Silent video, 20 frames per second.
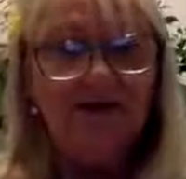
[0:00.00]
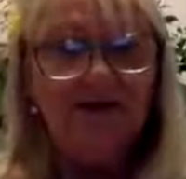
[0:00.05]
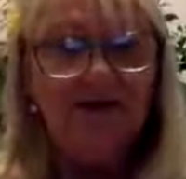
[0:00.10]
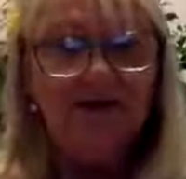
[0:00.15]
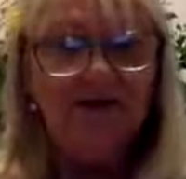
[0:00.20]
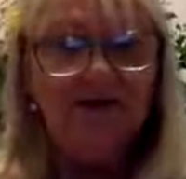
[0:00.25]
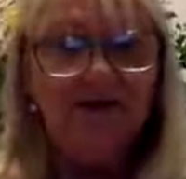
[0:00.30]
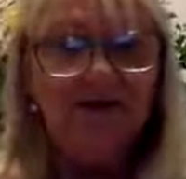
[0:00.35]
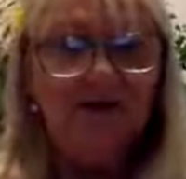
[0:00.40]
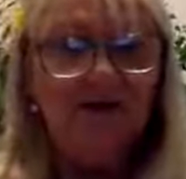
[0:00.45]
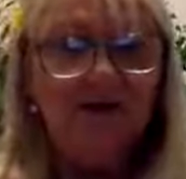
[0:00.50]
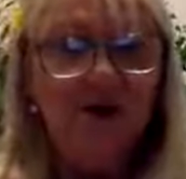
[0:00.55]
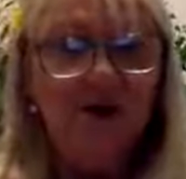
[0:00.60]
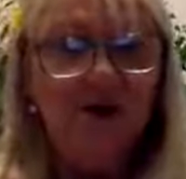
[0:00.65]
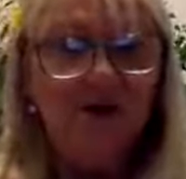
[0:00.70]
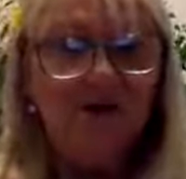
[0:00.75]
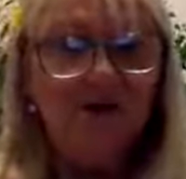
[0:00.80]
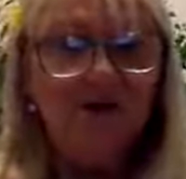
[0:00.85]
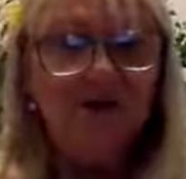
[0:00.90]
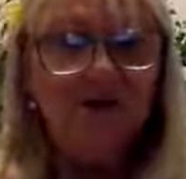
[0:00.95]
that's what
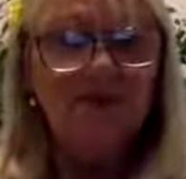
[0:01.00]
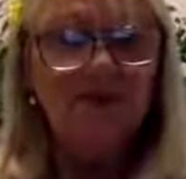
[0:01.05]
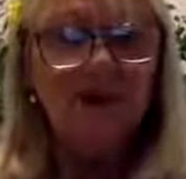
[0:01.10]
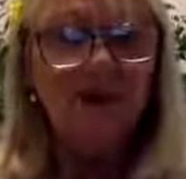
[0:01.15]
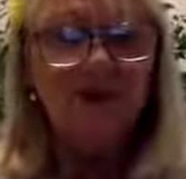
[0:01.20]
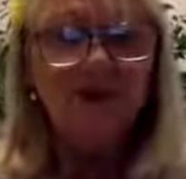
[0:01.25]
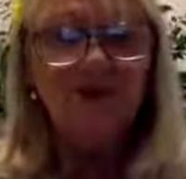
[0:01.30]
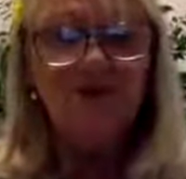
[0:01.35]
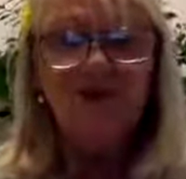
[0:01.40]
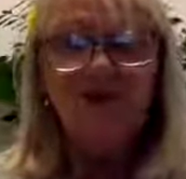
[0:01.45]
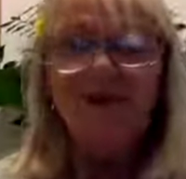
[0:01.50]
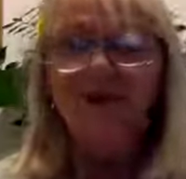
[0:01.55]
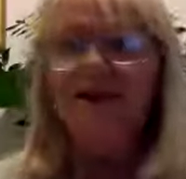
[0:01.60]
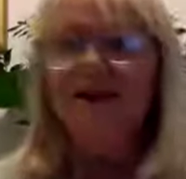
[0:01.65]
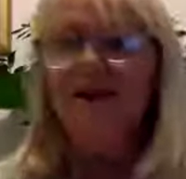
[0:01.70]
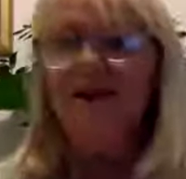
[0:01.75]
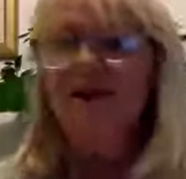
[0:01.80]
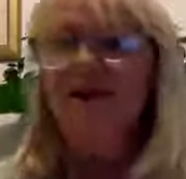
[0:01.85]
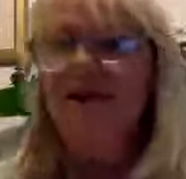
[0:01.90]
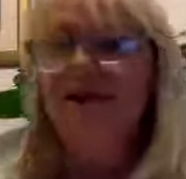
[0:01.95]
holds the pages
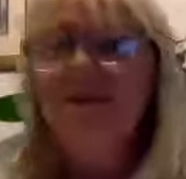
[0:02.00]
together.